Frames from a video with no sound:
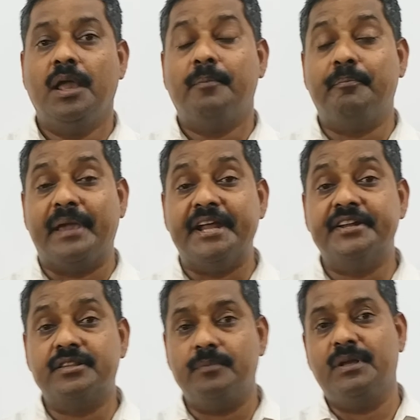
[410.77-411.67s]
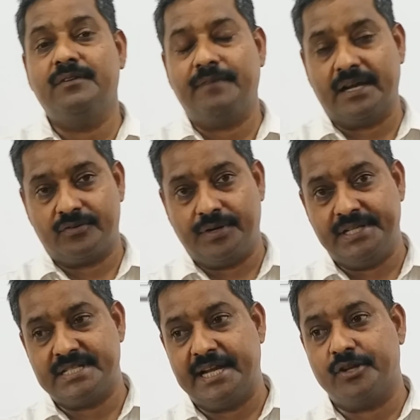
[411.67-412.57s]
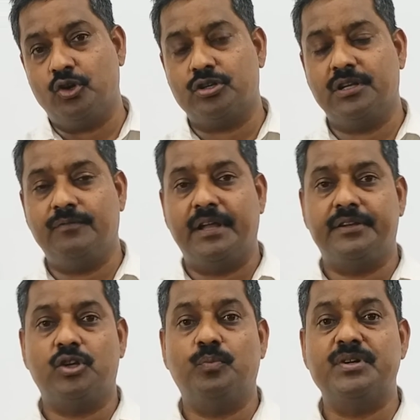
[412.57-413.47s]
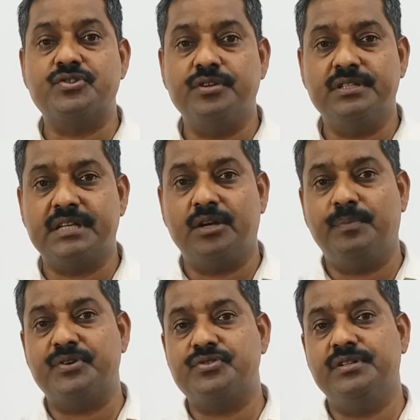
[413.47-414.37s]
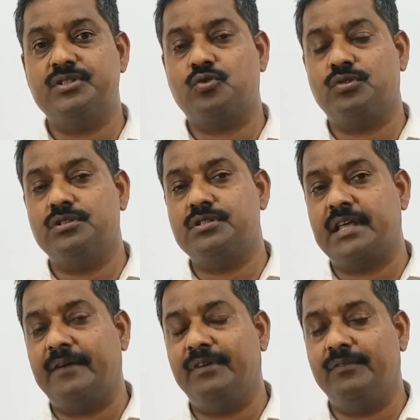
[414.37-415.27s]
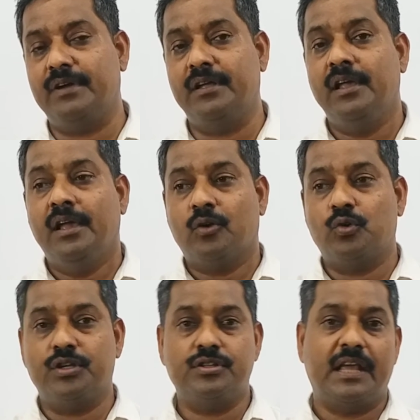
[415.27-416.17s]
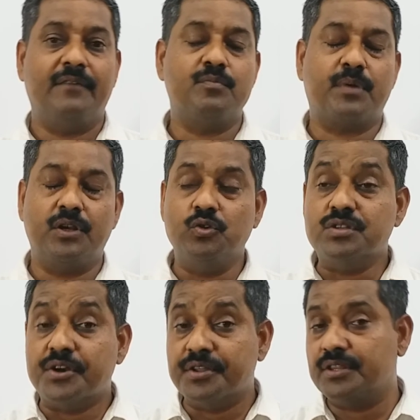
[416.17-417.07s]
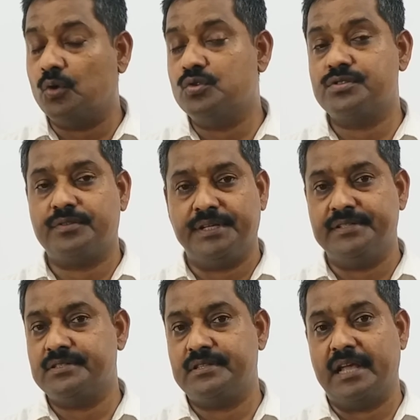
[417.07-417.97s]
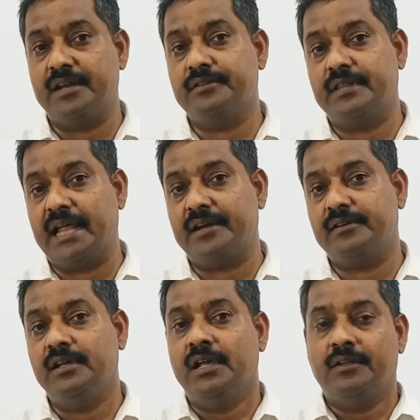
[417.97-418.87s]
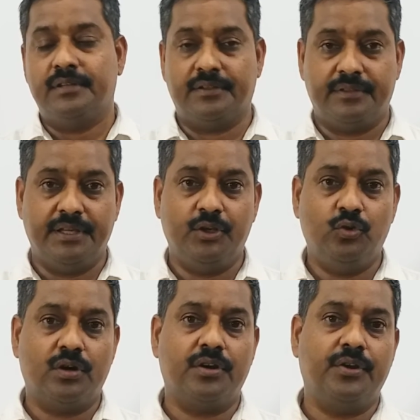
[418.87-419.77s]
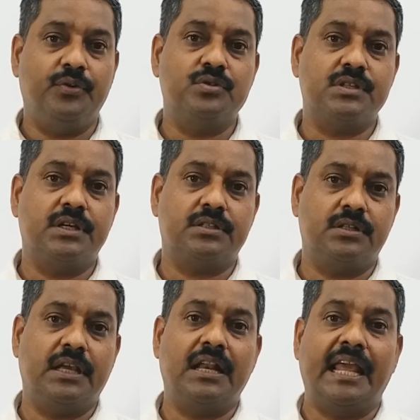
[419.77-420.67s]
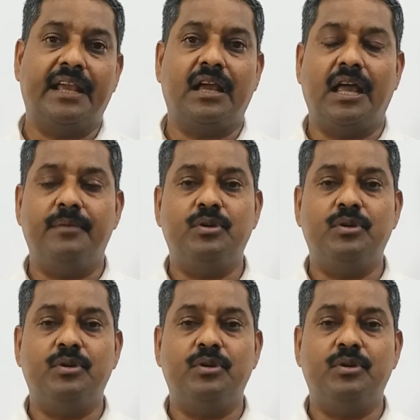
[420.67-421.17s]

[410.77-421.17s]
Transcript: made them in factories, had not invented machines and machines couldn't have couldn't have produced those things then that the thing you are using today like I am